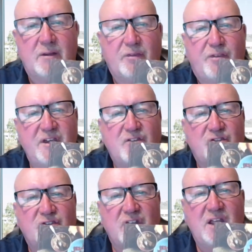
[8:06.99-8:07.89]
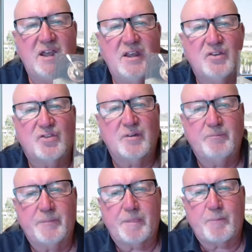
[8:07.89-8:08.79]
This is,
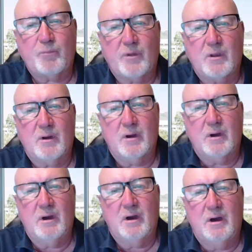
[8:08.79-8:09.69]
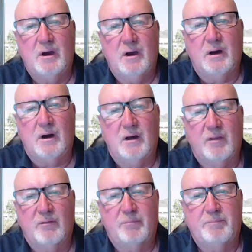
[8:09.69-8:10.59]
the